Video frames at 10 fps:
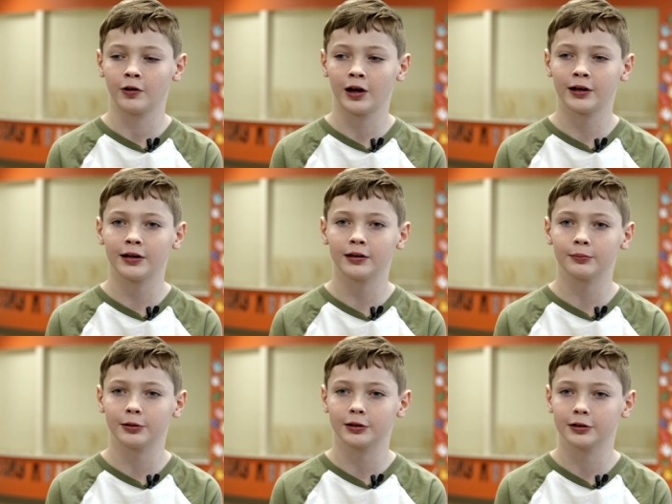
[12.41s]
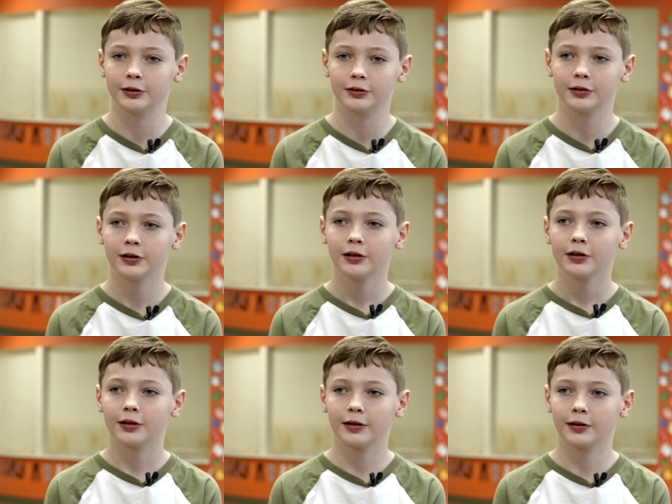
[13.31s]
writing because
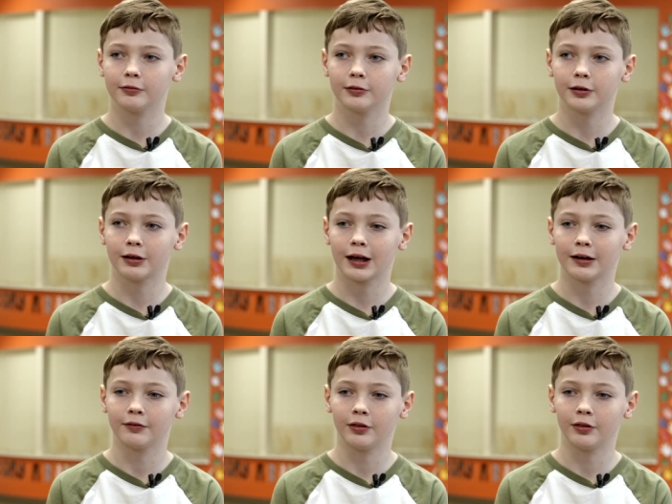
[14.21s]
they didn't really have a